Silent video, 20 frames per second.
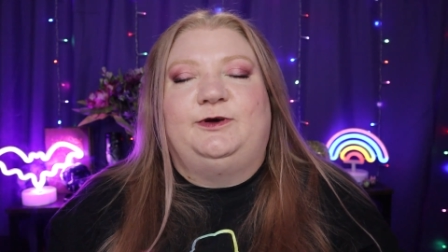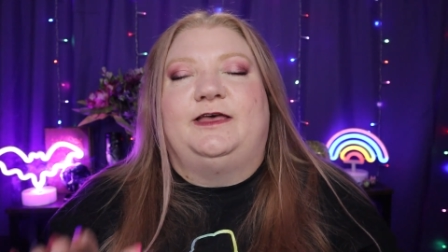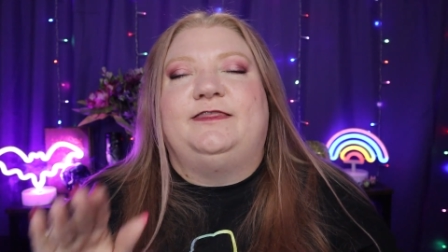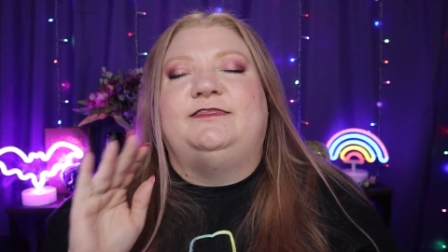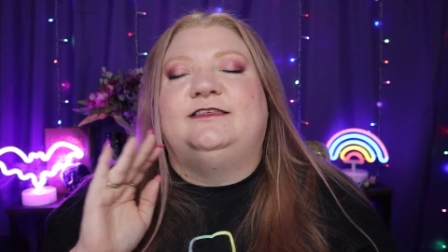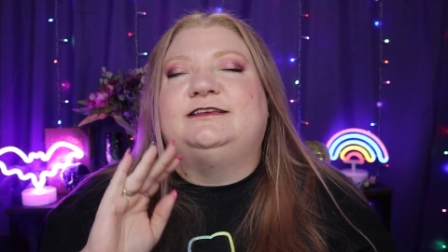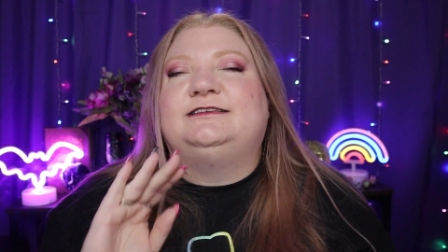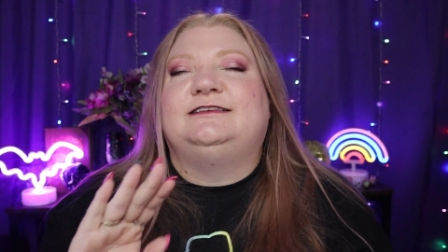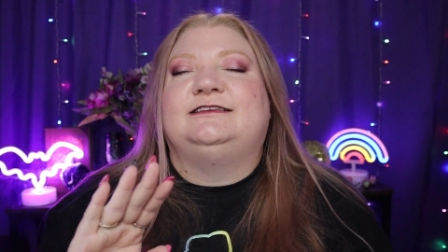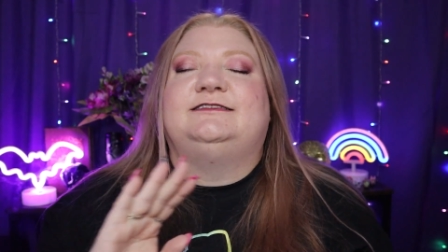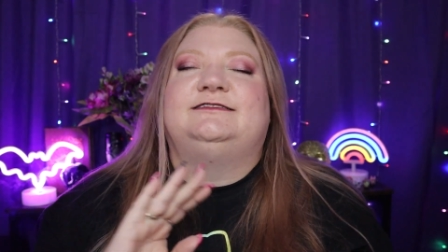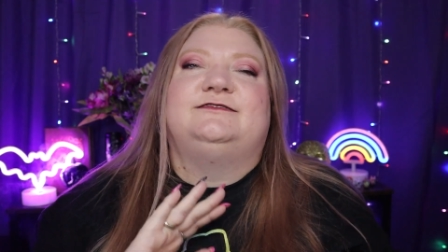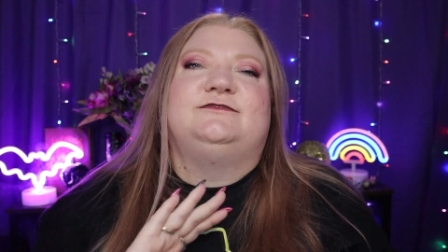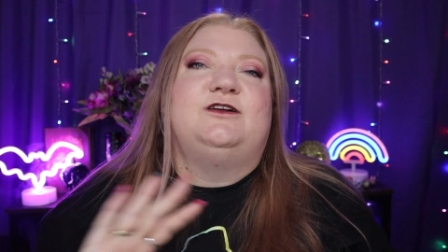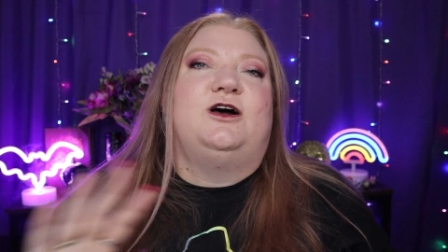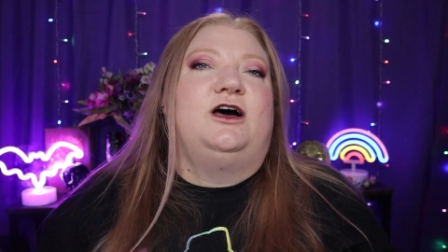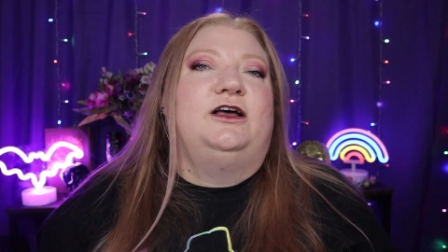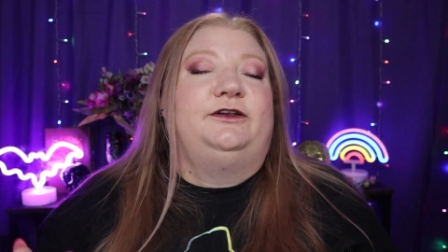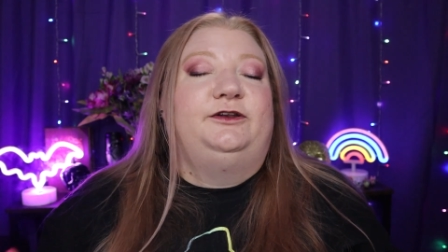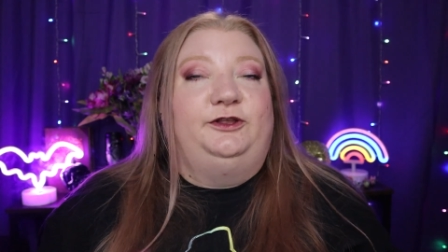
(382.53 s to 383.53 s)
and this is
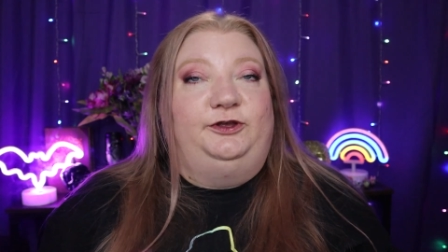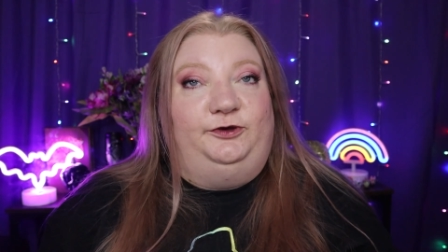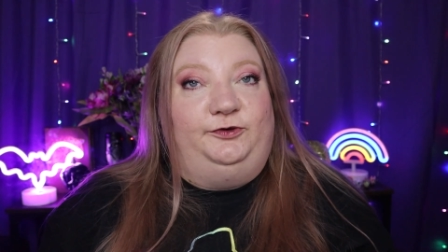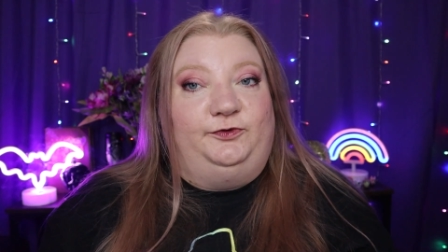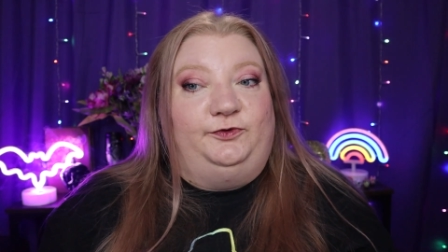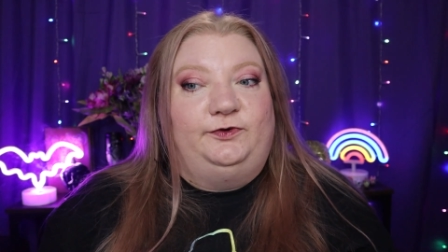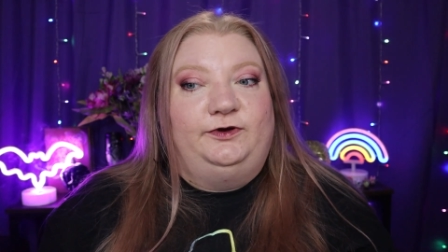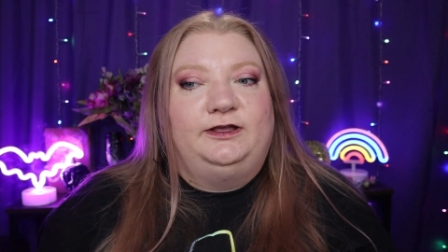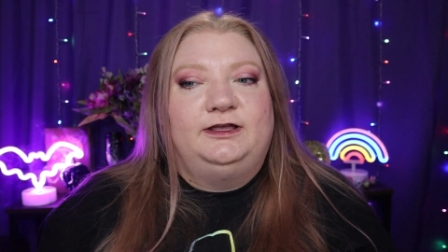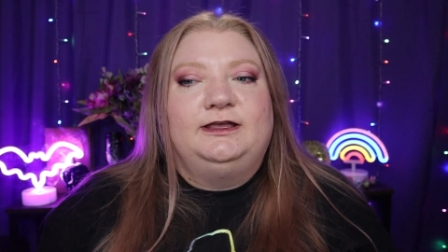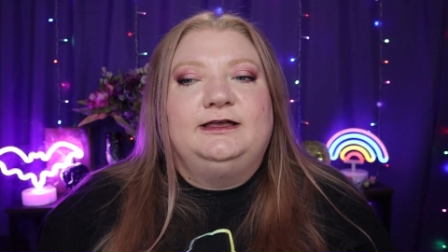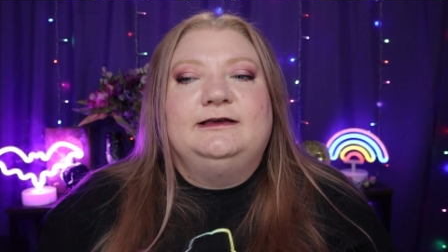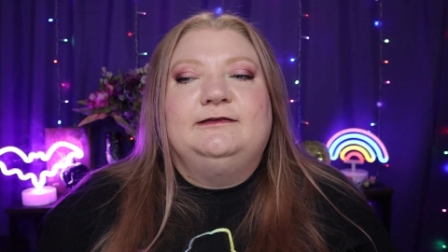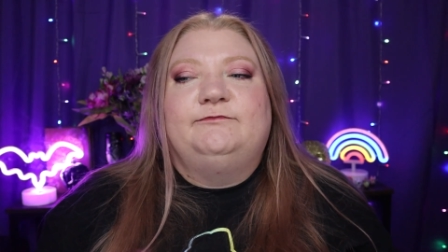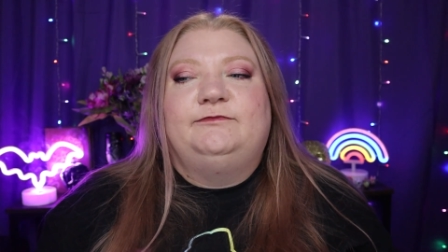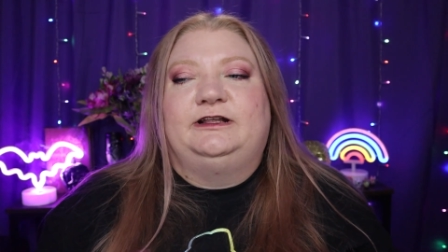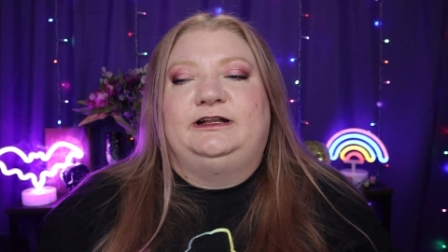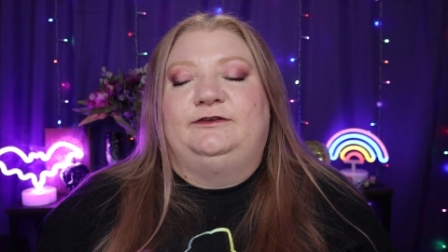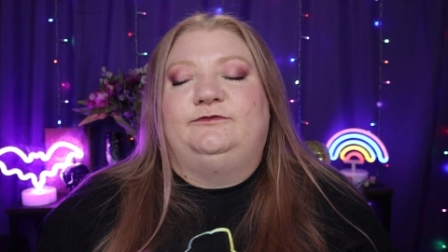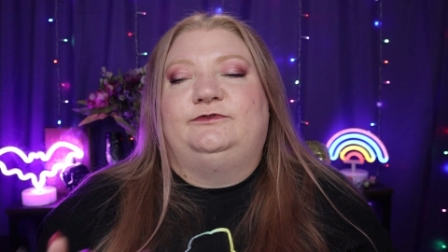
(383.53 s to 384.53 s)
not new,
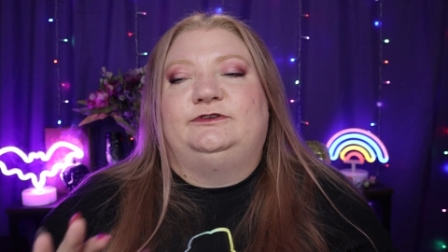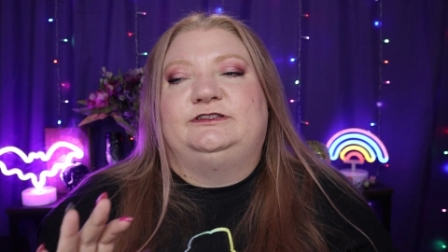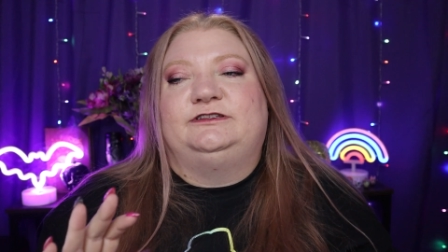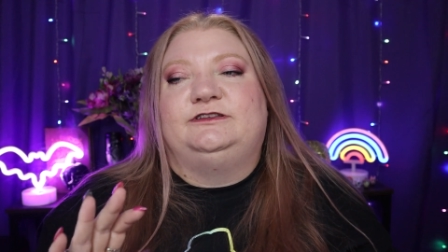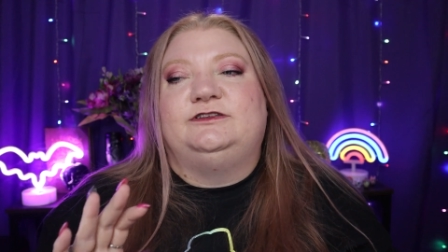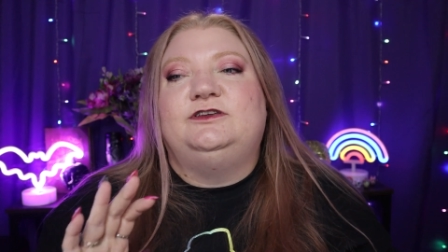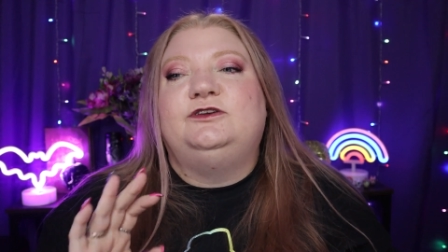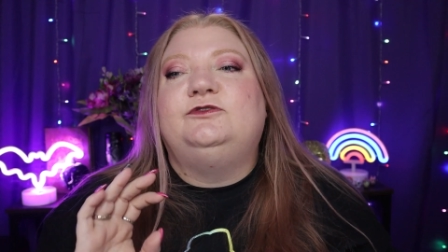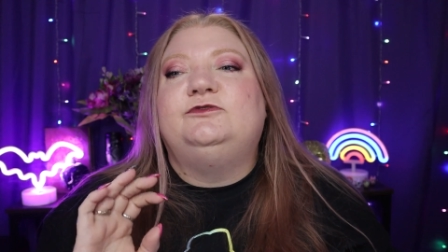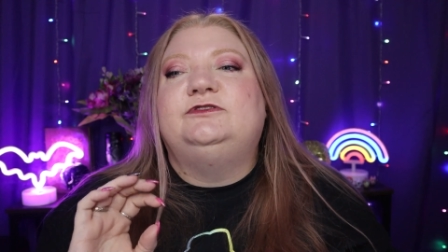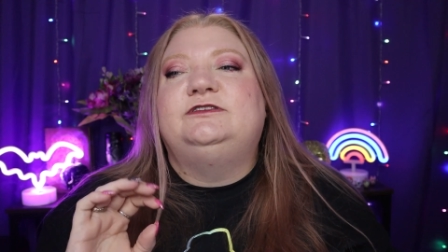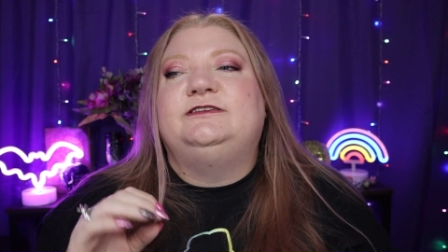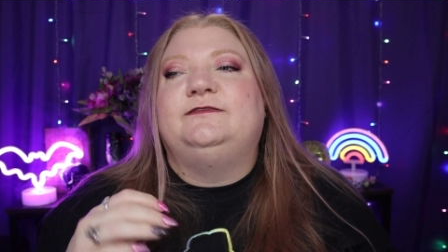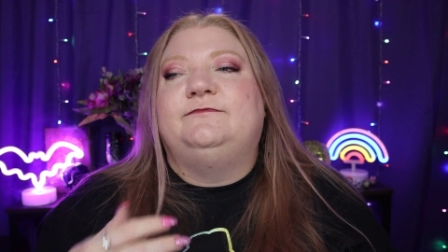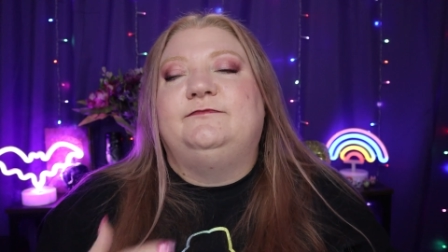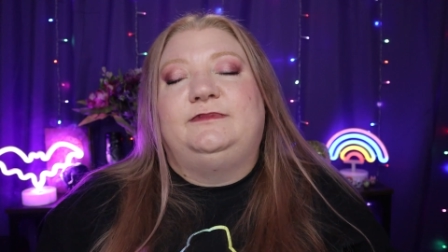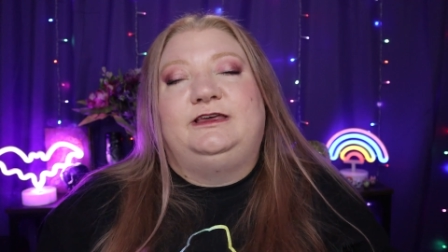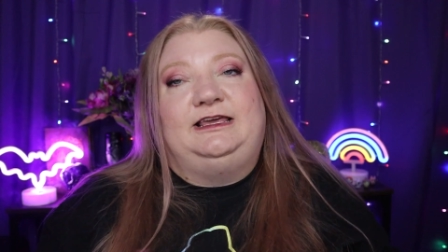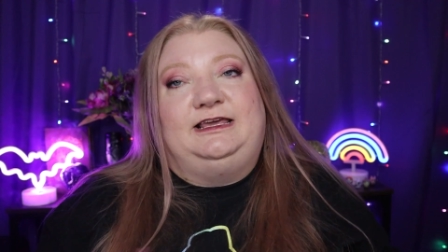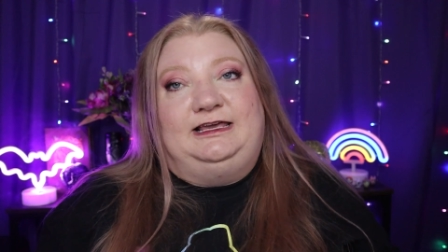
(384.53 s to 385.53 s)
but it was new to
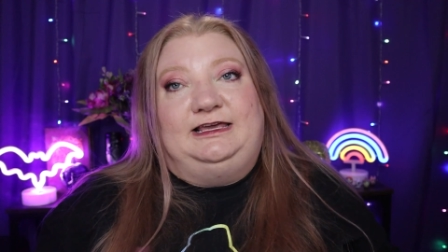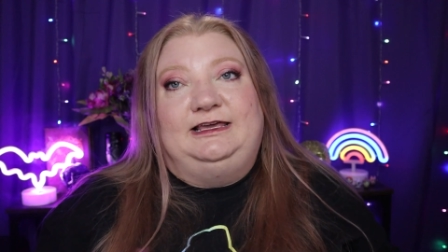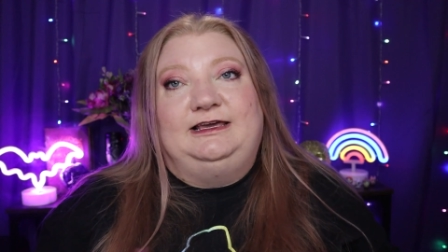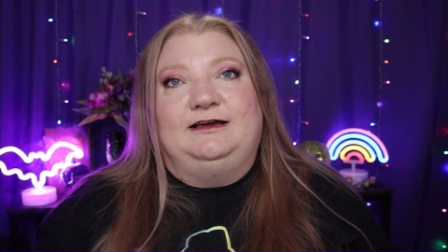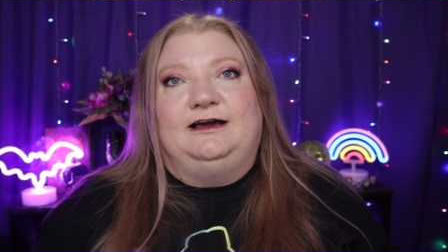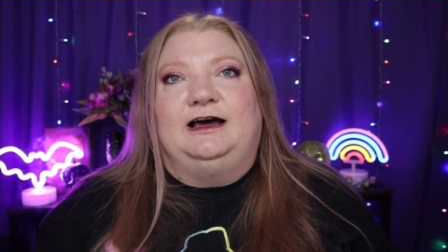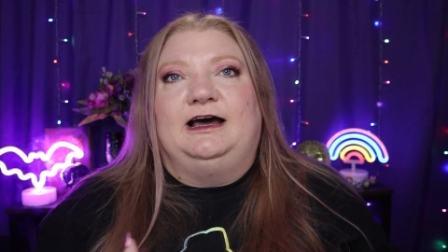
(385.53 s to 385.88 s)
me.